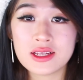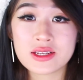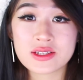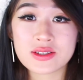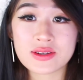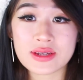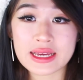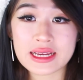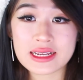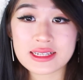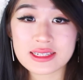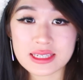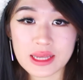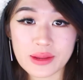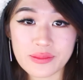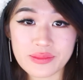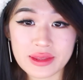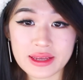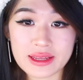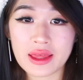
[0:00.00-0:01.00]
to eat
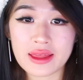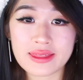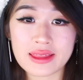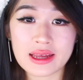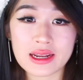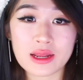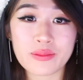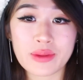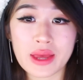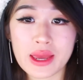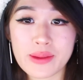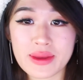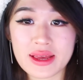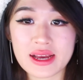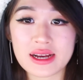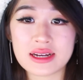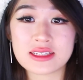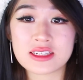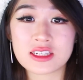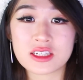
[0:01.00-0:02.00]
something that a baby
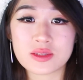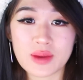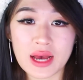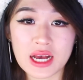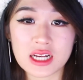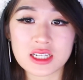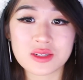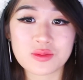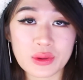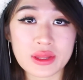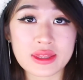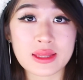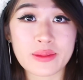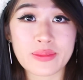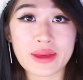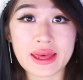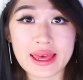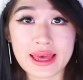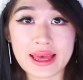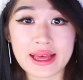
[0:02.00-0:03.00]
has smashed with the
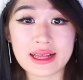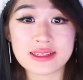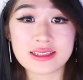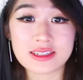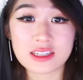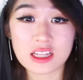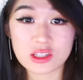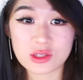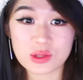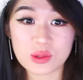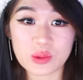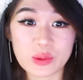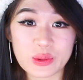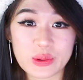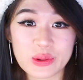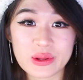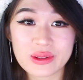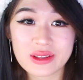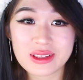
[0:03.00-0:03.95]
bare hands, that's all.